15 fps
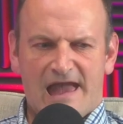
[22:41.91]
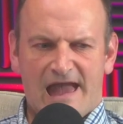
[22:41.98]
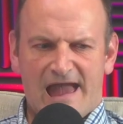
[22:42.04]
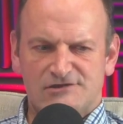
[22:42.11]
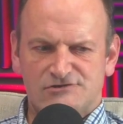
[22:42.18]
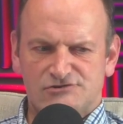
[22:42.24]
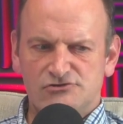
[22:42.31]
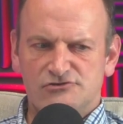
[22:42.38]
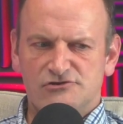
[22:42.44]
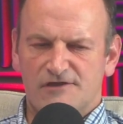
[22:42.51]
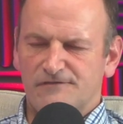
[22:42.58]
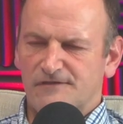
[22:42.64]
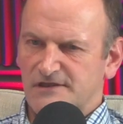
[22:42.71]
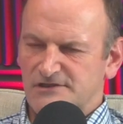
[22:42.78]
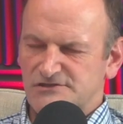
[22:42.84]
And
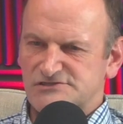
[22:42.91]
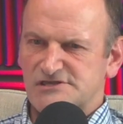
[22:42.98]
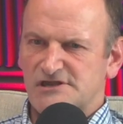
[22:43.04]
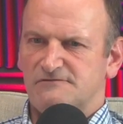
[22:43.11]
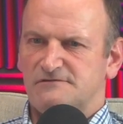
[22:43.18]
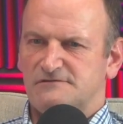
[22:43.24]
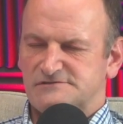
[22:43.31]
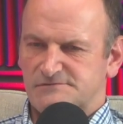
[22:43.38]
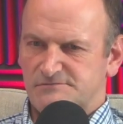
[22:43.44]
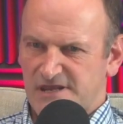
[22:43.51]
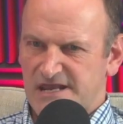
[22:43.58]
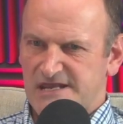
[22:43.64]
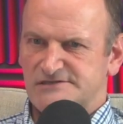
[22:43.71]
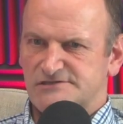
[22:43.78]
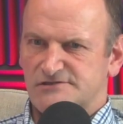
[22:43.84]
do-nothing conservatism
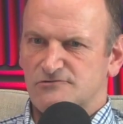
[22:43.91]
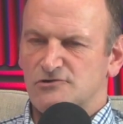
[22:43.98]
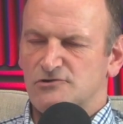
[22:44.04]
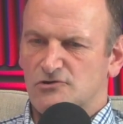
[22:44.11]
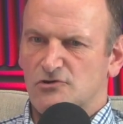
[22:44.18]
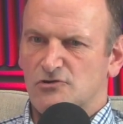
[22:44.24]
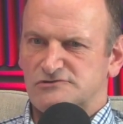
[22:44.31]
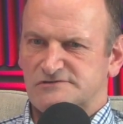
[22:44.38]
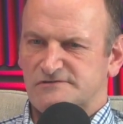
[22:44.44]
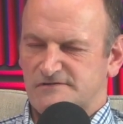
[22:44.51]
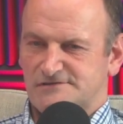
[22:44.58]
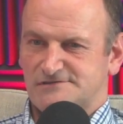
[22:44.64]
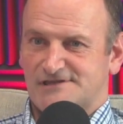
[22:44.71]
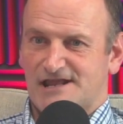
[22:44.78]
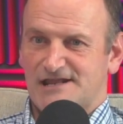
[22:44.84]
is the root cause of
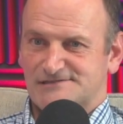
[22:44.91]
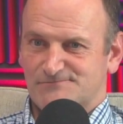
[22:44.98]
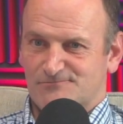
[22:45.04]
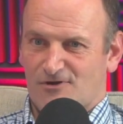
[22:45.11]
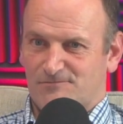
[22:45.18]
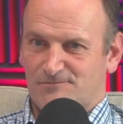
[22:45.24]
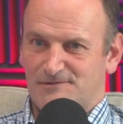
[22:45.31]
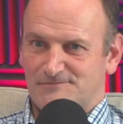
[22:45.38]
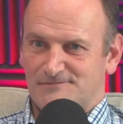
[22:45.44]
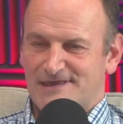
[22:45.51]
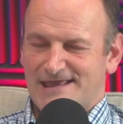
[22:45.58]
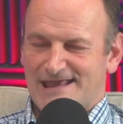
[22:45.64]
this state's problem.